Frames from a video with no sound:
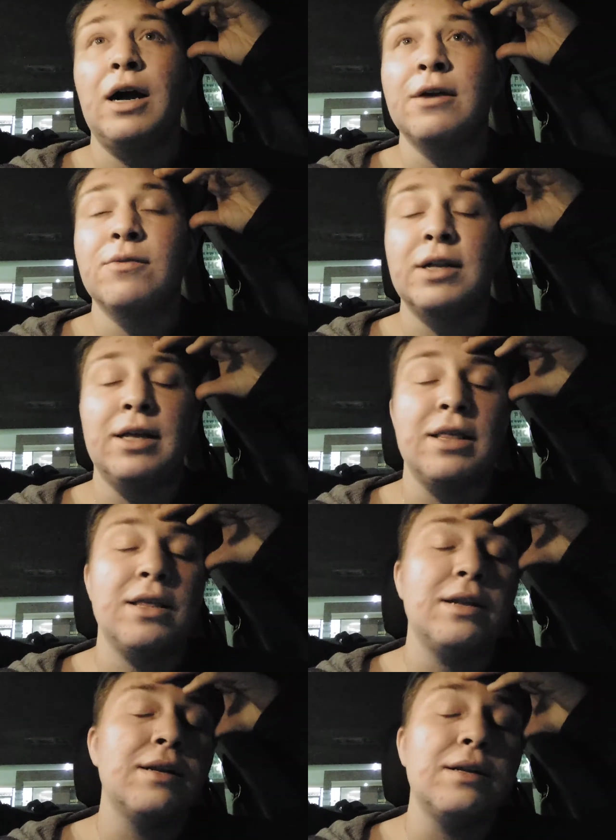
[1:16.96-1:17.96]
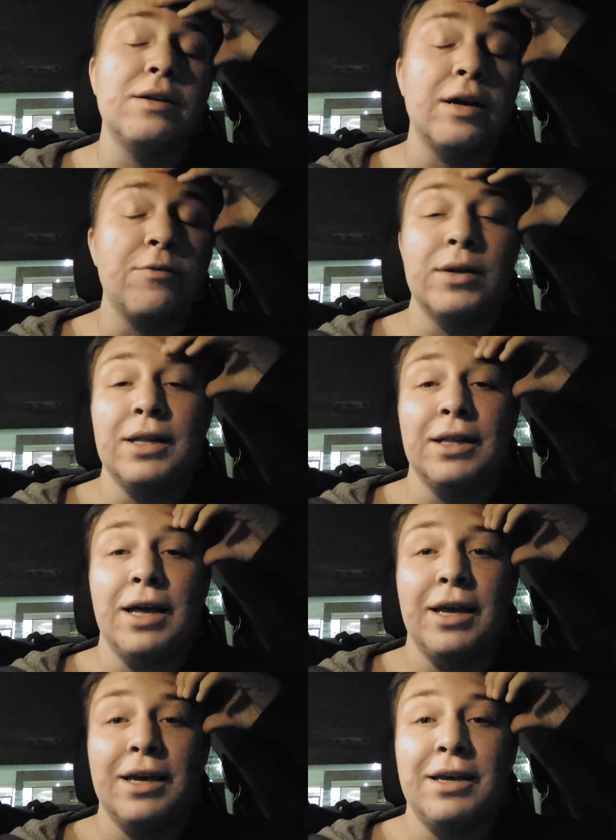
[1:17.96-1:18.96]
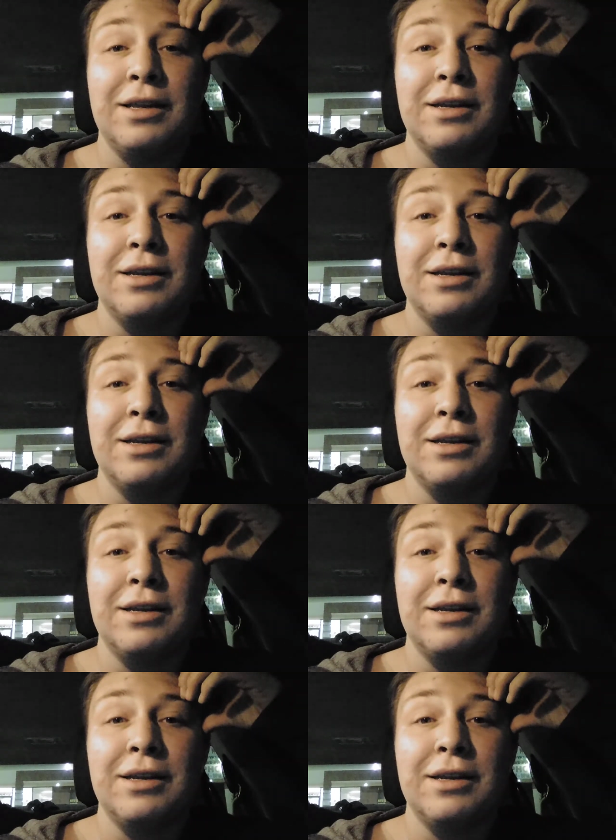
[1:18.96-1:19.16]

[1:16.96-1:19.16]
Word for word: I really, I really like it.